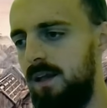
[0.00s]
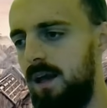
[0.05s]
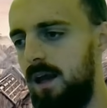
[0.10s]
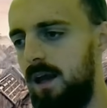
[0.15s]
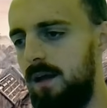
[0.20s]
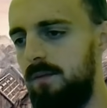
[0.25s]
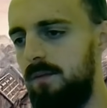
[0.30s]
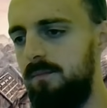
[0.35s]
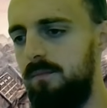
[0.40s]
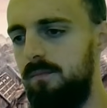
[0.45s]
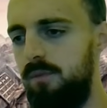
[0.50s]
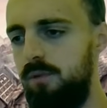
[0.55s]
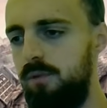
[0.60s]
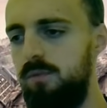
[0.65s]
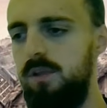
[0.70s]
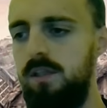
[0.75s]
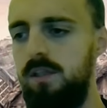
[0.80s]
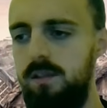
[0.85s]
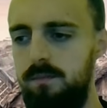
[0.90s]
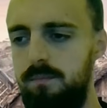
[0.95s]
Um, but
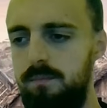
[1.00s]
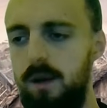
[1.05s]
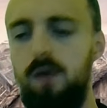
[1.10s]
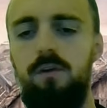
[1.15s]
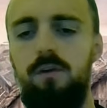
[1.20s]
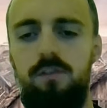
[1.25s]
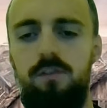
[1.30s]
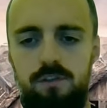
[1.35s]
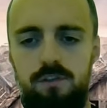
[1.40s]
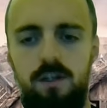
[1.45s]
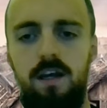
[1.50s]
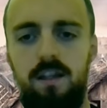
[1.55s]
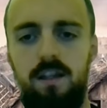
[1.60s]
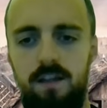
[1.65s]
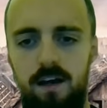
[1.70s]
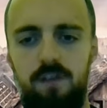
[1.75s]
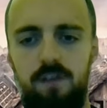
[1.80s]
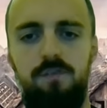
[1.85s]
we both share that